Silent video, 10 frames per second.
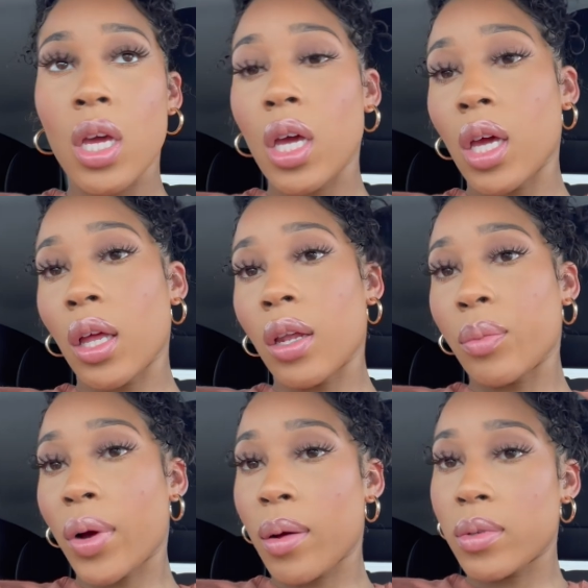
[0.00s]
and
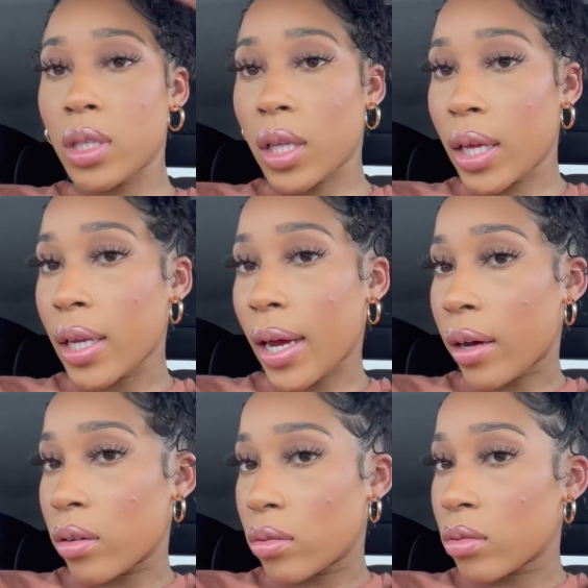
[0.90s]
probably lay
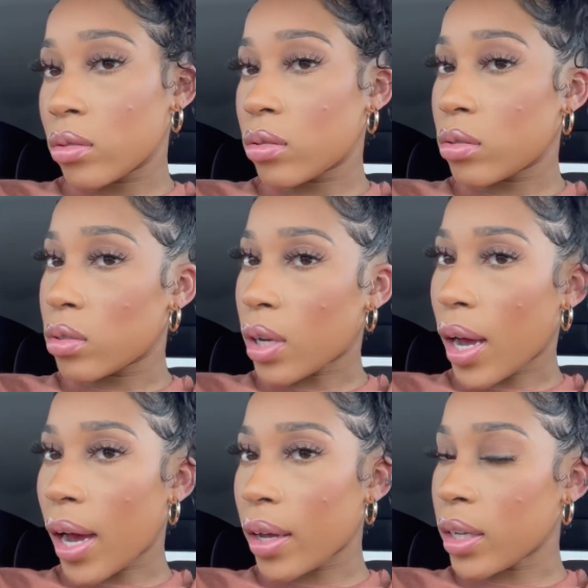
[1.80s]
down.
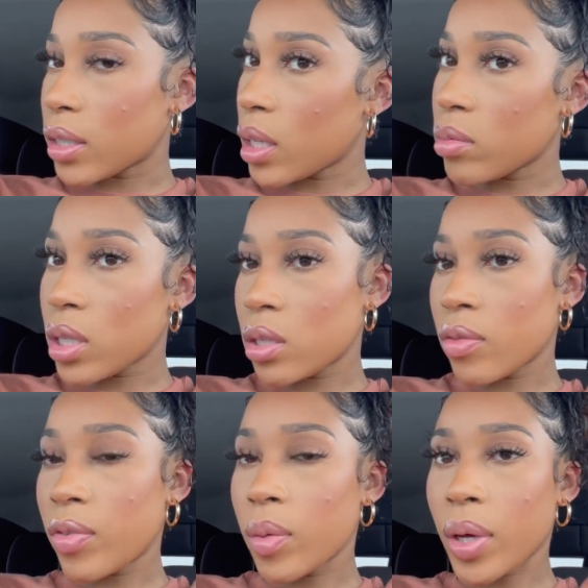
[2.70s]
I attempted to
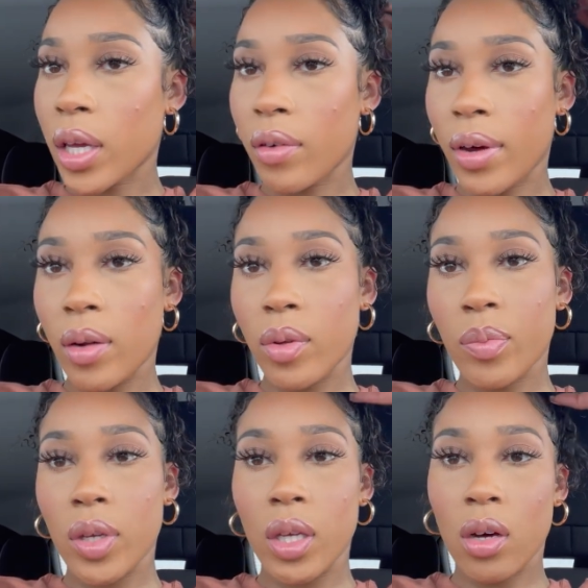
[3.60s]
film a get ready with
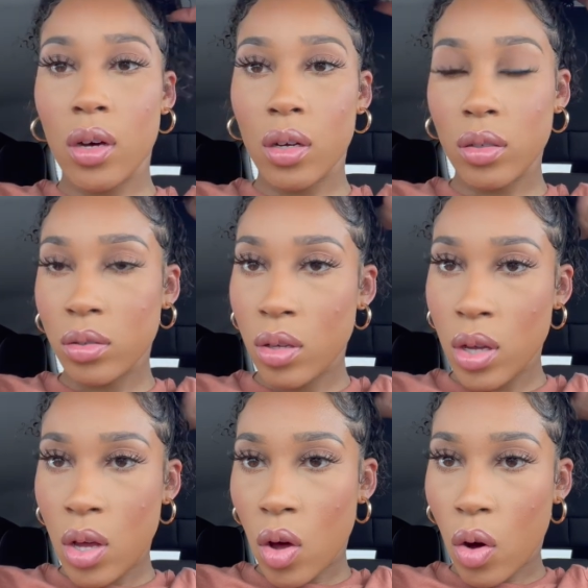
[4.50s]
me, y'all,
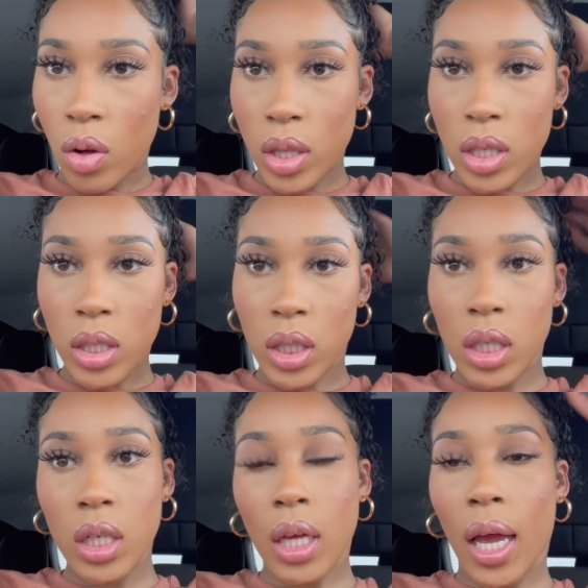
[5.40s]
on this
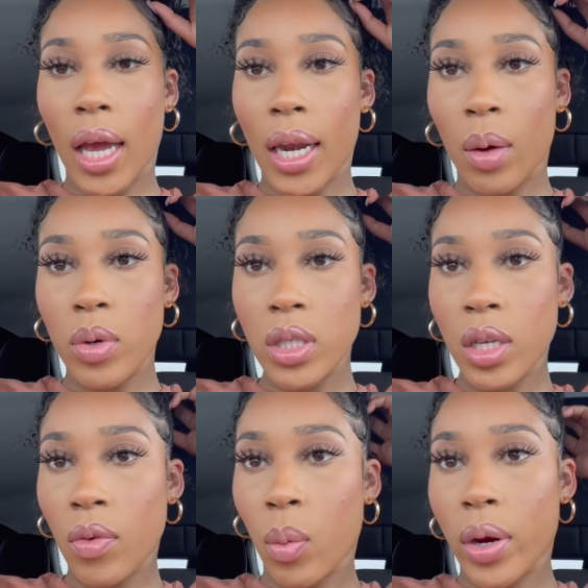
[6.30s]
look, and I wasn't
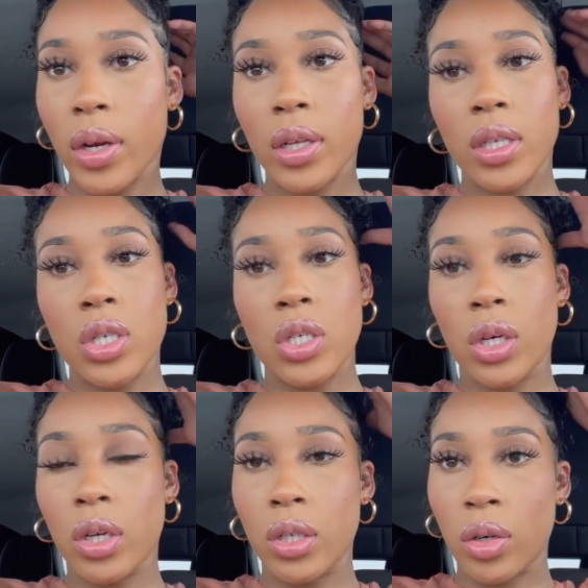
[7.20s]
even wearing this
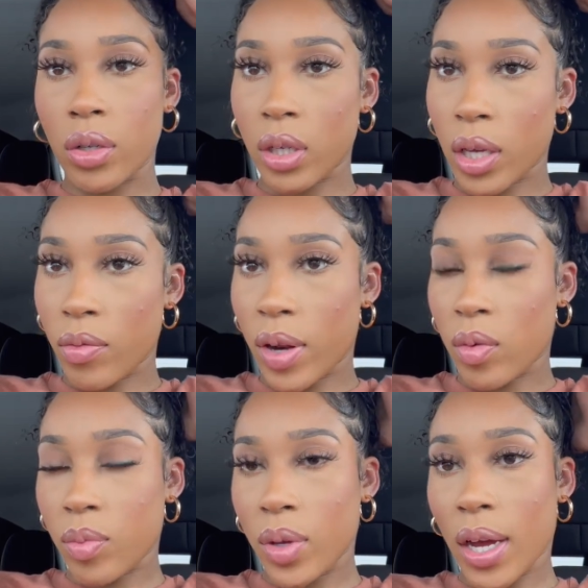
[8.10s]
shirt during the get ready
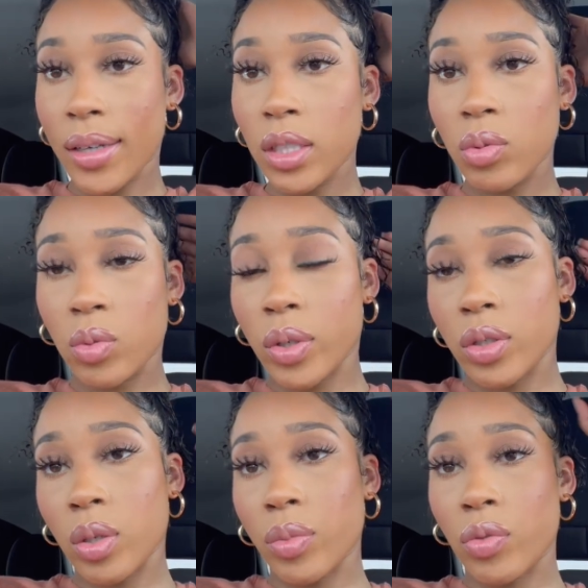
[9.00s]
with me. I actually was wearing
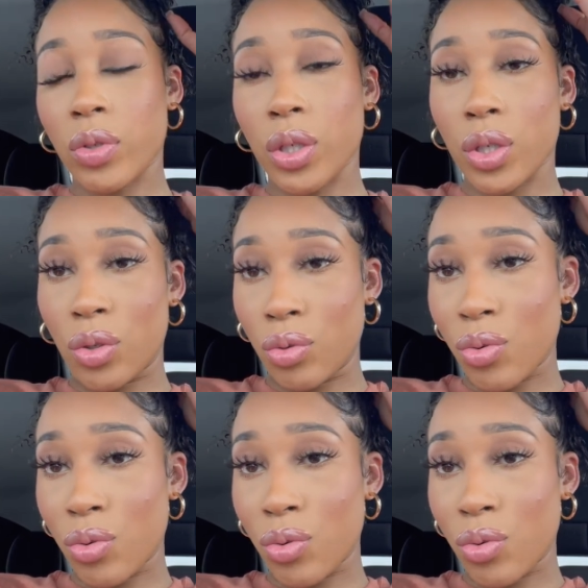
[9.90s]
something really cute,